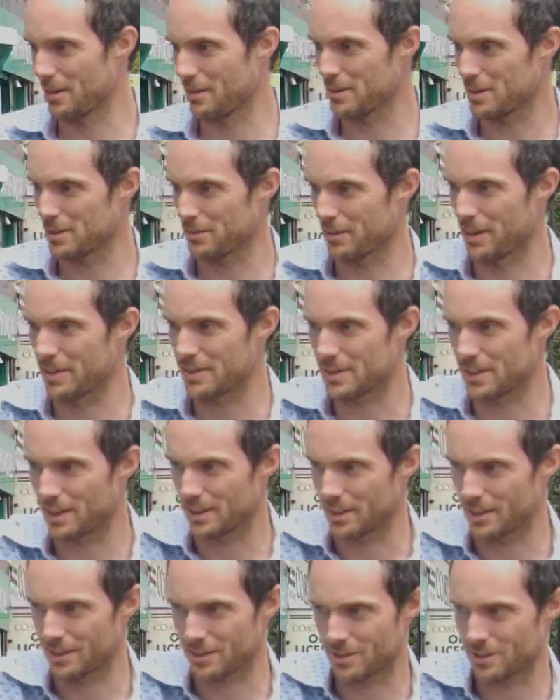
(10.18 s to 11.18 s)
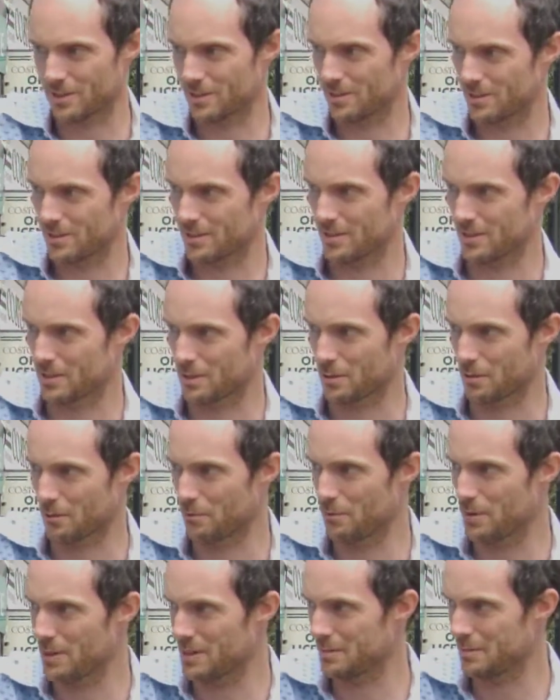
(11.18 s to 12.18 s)
and I think it's when you don't belong to a
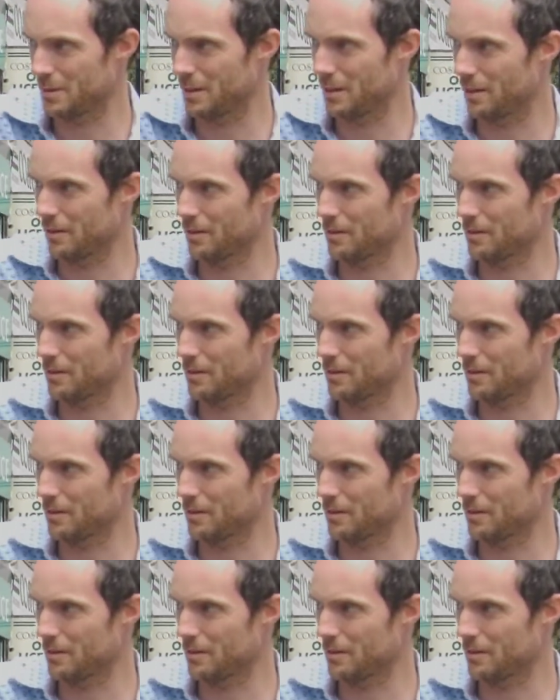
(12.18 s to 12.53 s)
specific place you